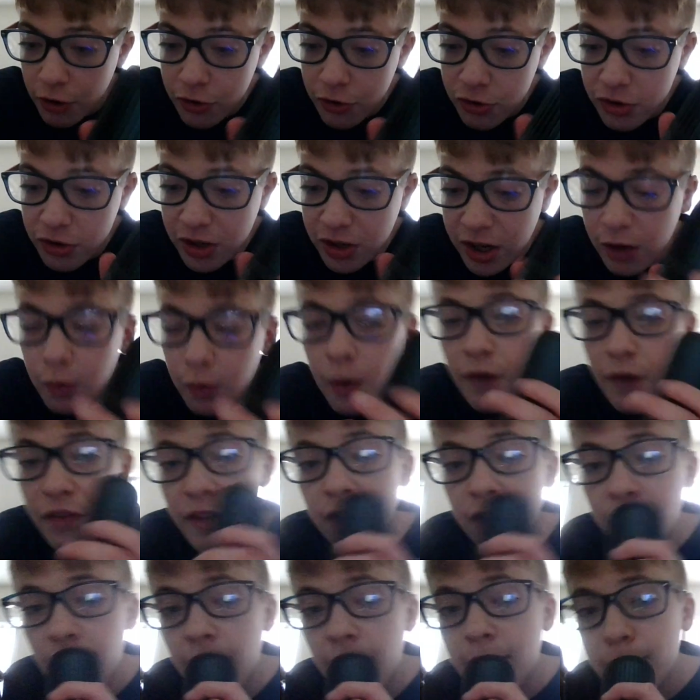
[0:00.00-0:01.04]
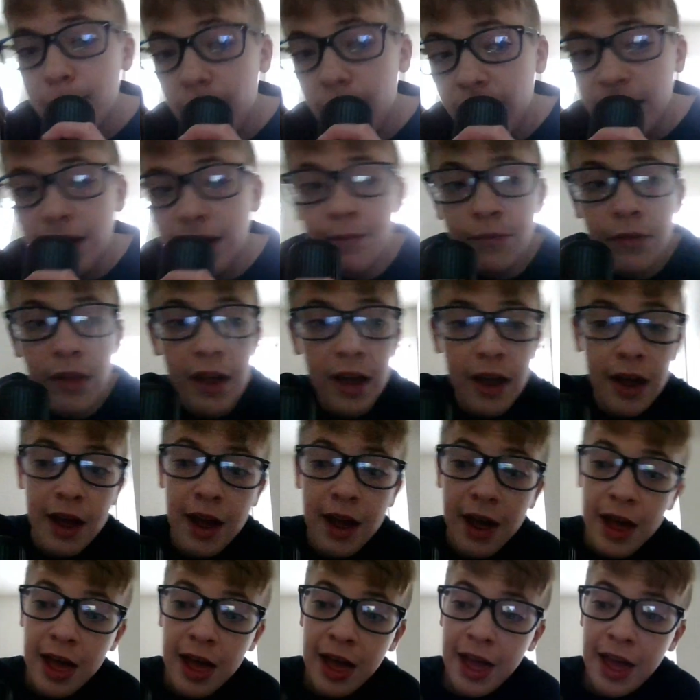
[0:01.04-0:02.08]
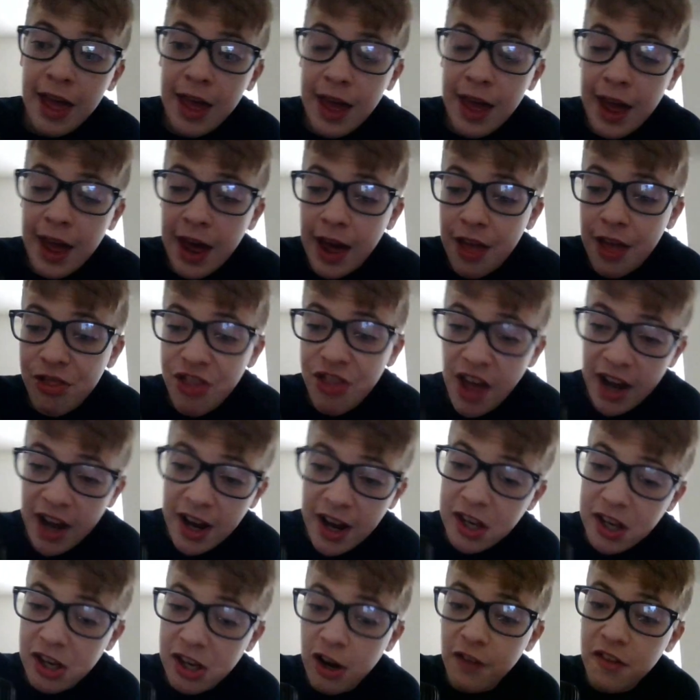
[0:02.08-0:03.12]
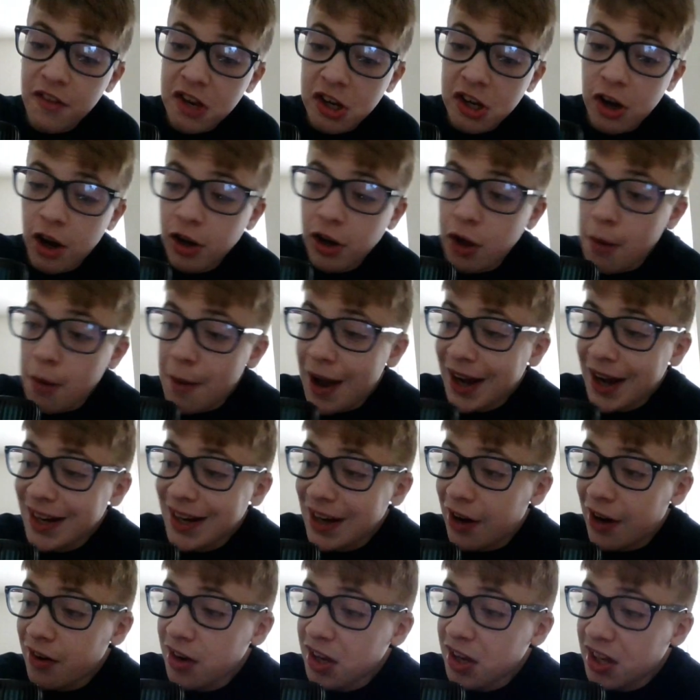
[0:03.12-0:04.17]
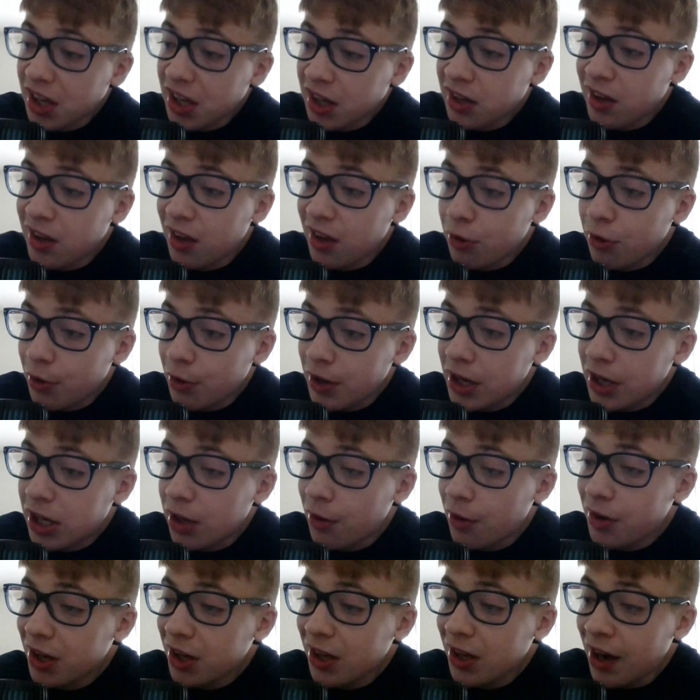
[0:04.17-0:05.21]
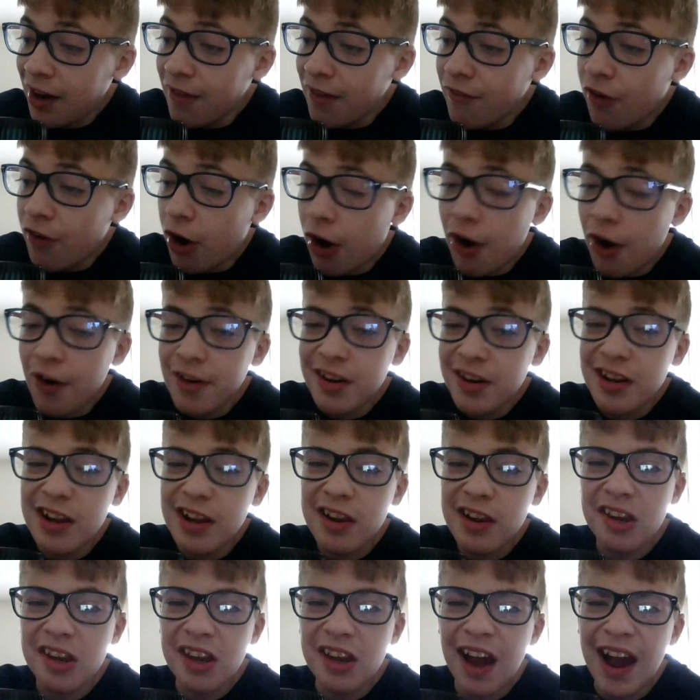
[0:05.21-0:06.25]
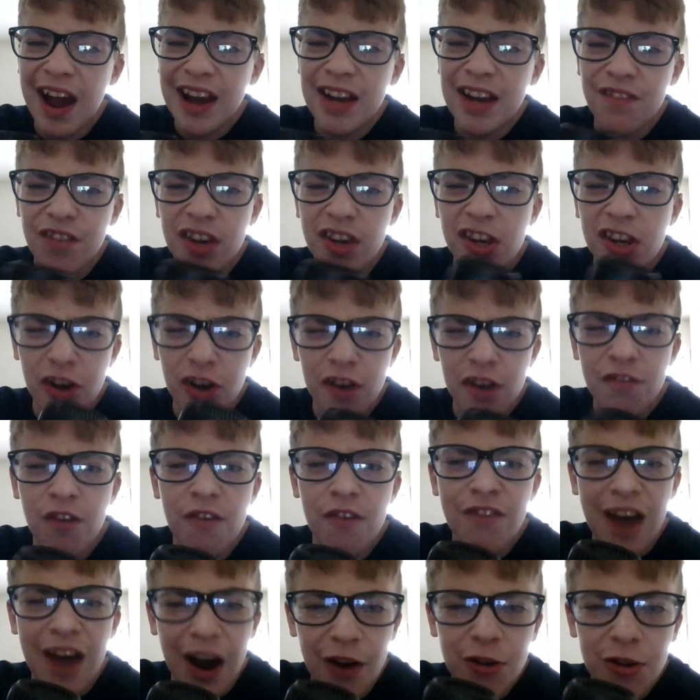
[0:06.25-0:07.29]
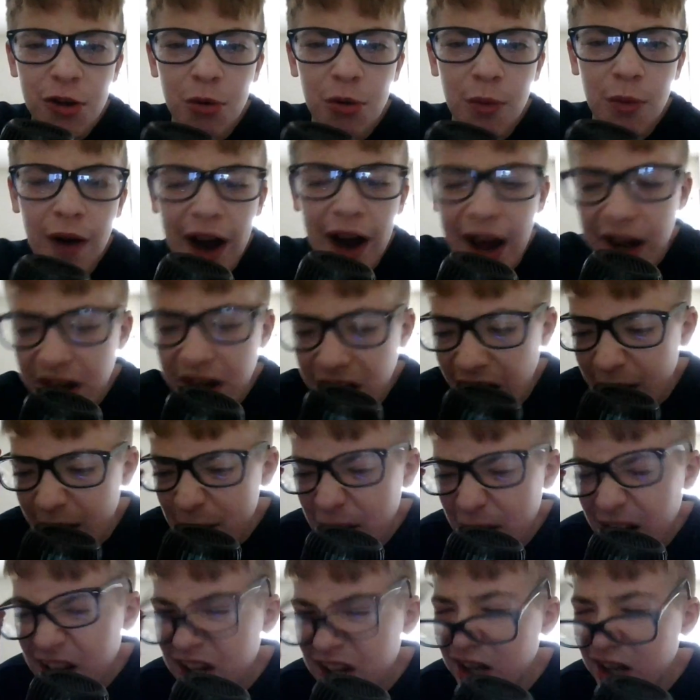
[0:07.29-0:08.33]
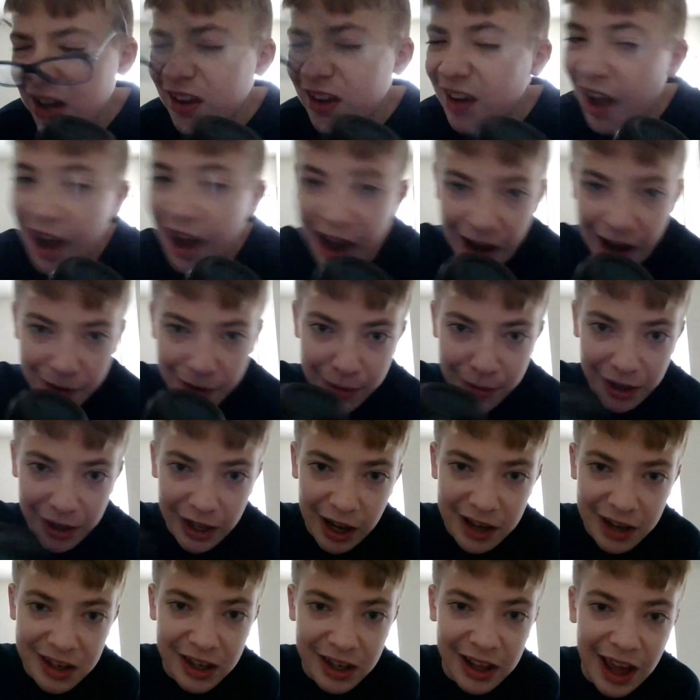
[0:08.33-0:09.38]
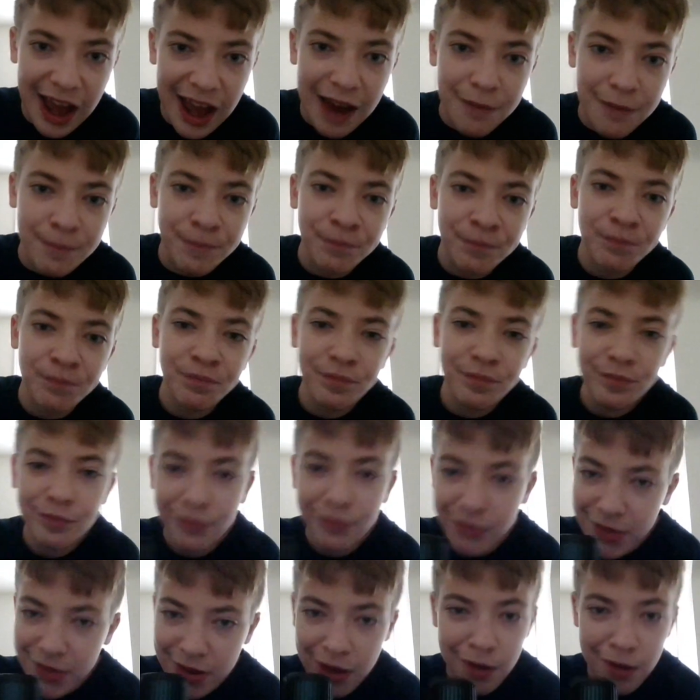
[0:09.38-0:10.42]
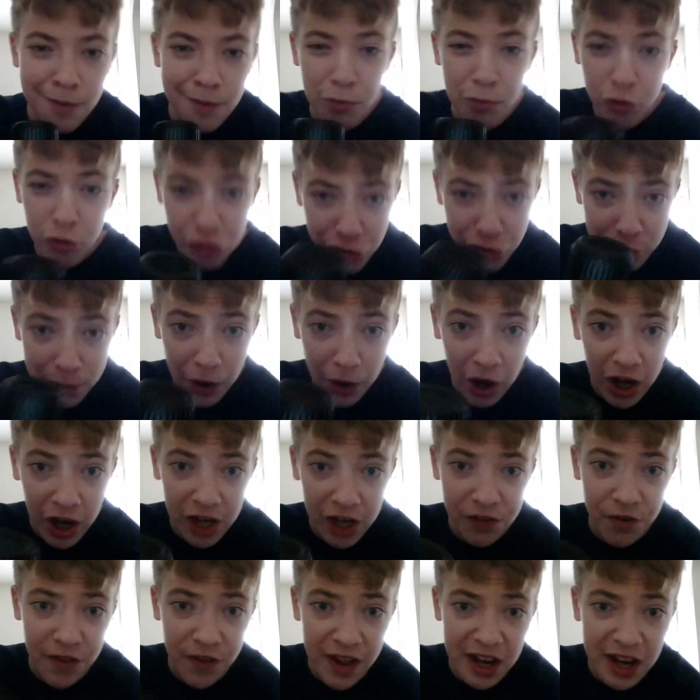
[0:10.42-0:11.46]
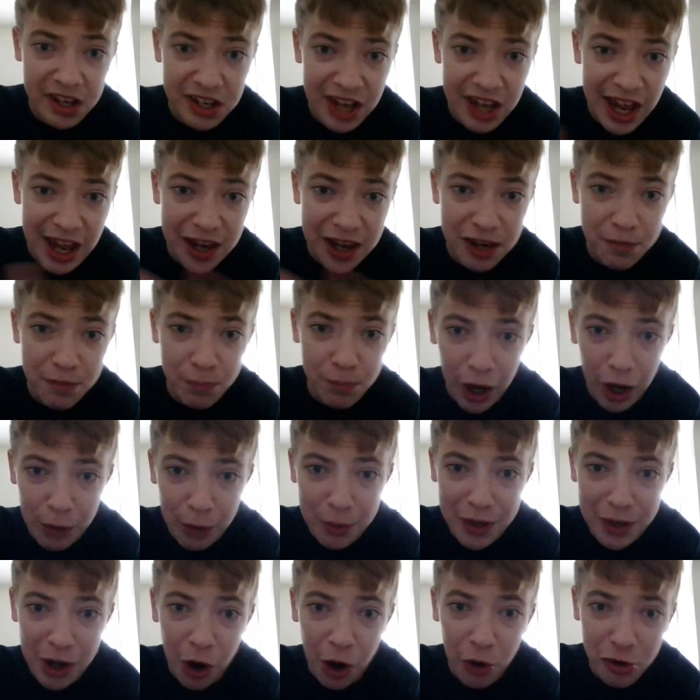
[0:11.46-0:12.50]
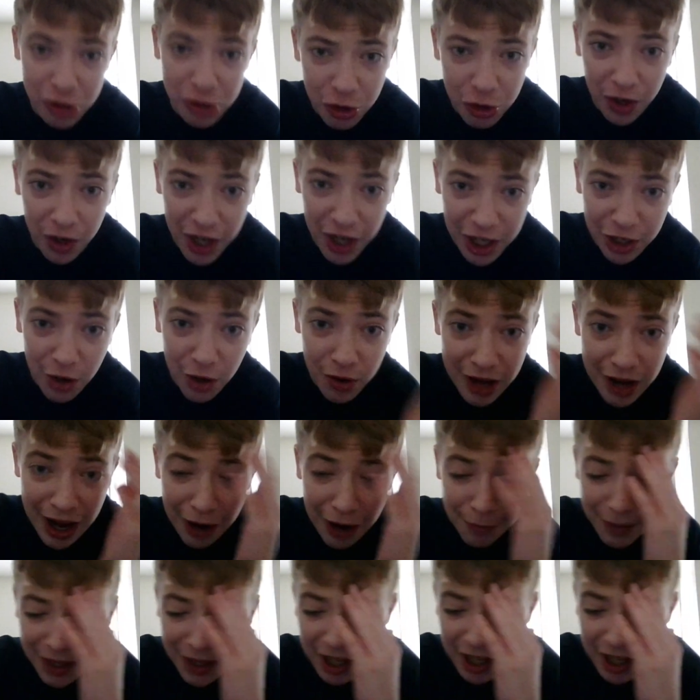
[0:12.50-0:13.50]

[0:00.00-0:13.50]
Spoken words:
are still worth a lot of money. Then I saw this card go back down to 63, so it's kind of hard to decide if it's good for value wise. I mean, it's not, because again, booster box for this set, it's probably also going to go down because